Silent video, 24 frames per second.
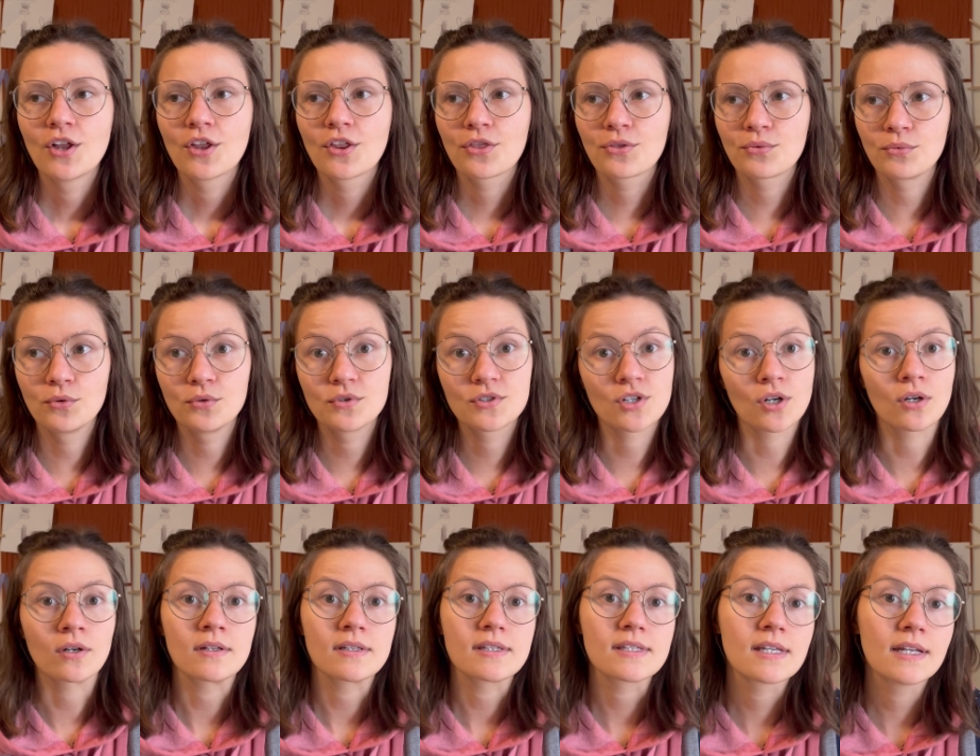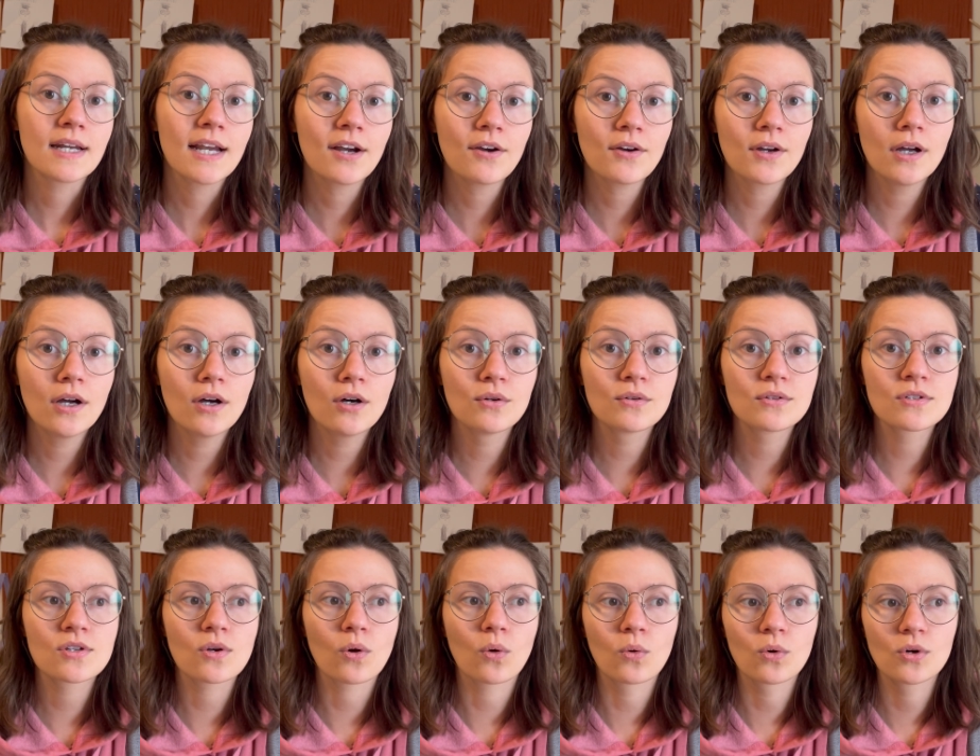through certain
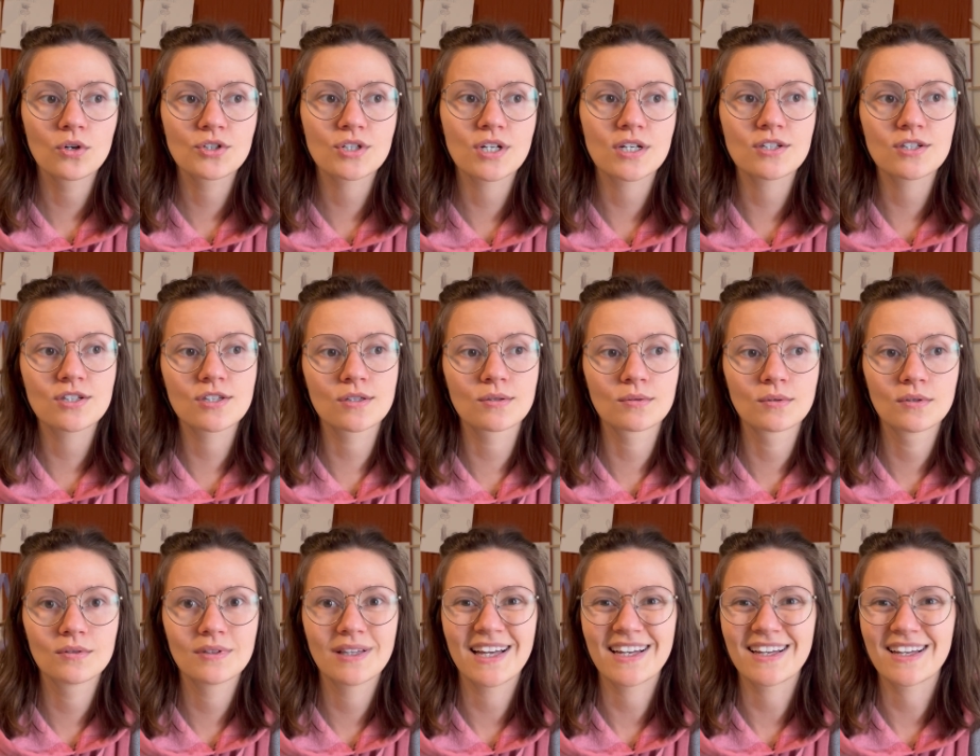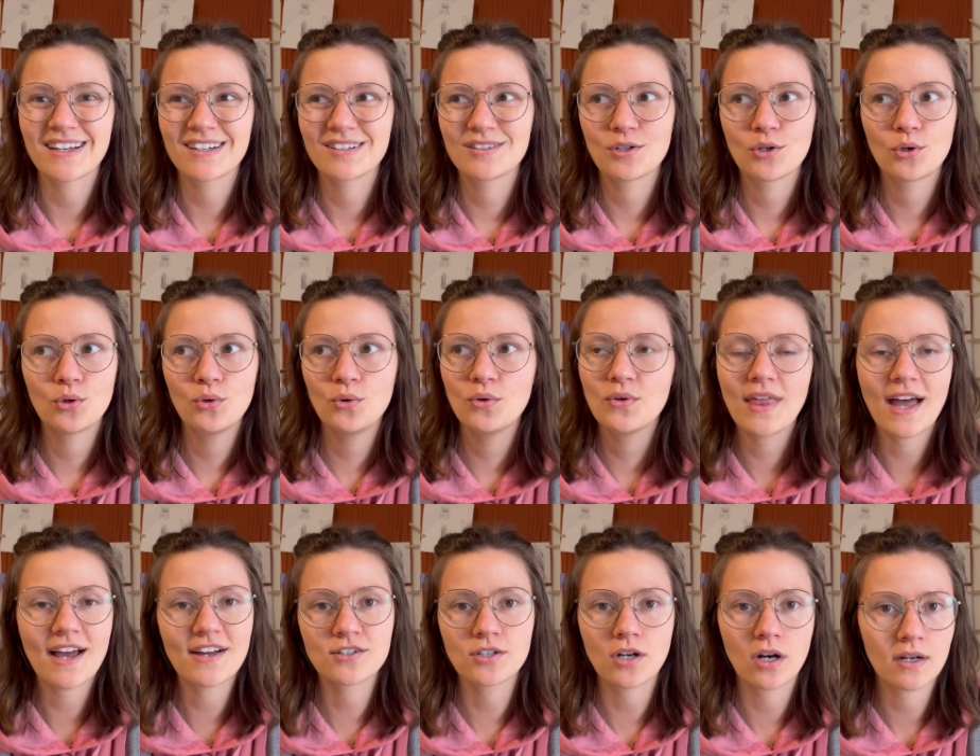scenarios, or just through like who
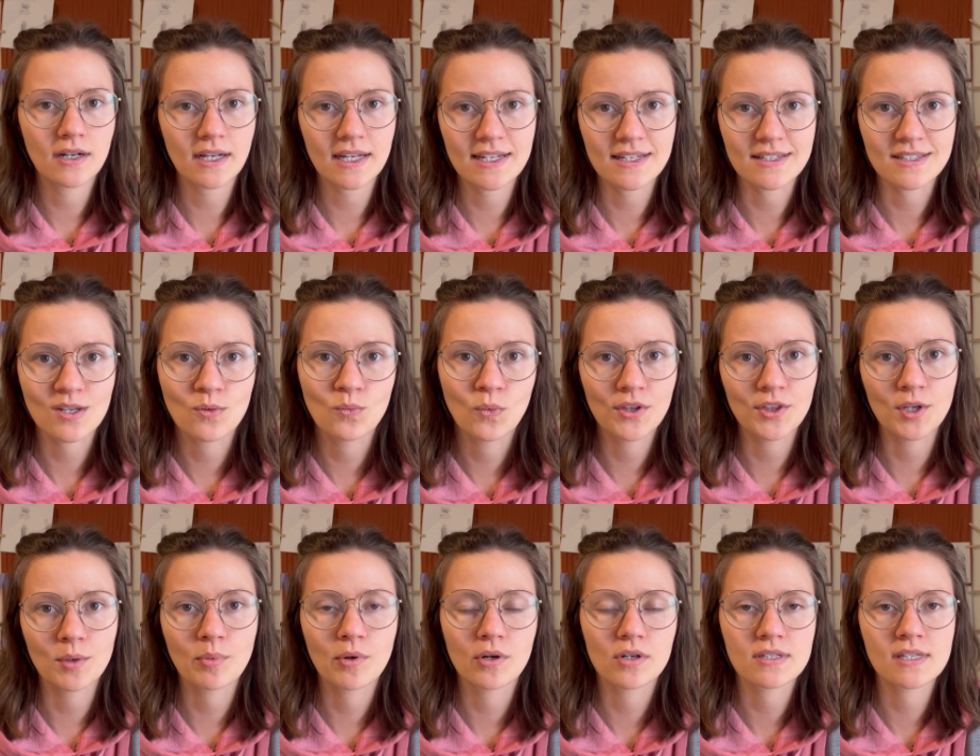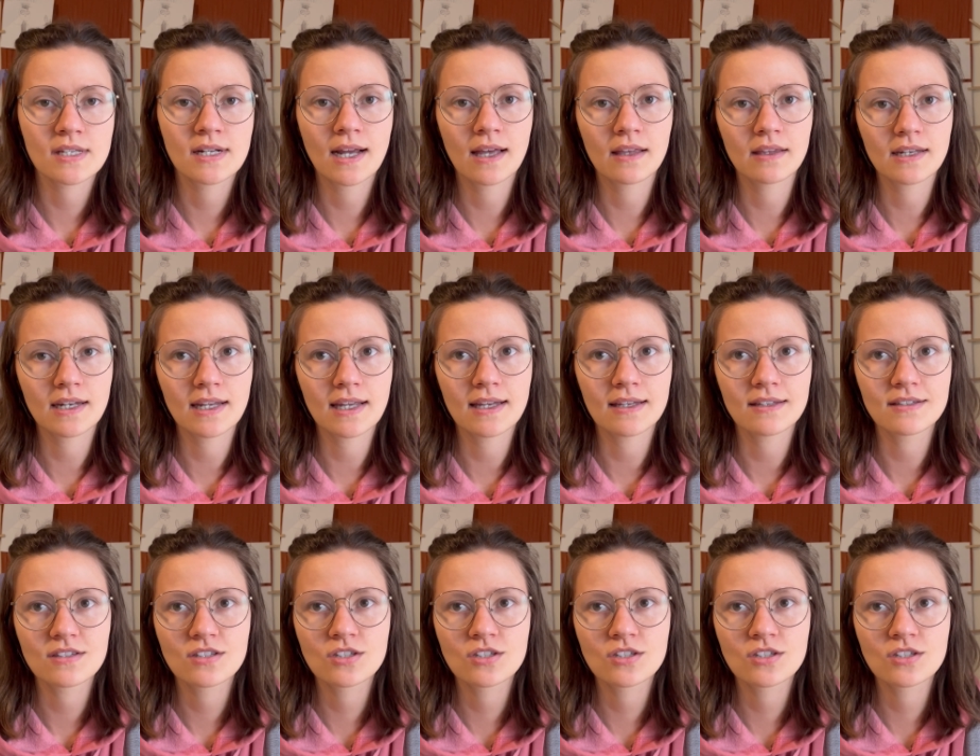that dog is and what their personality is.